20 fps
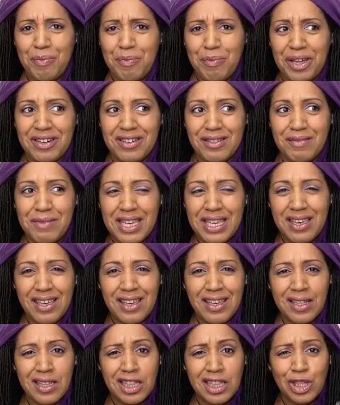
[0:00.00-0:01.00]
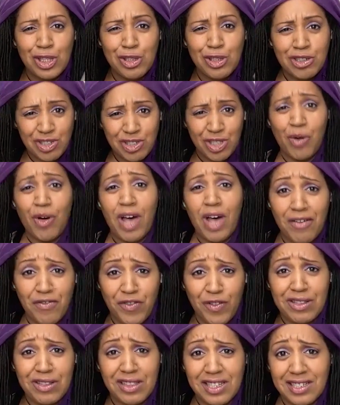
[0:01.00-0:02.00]
but making it look so
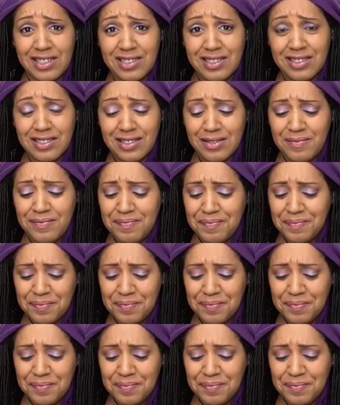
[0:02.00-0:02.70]
effortless.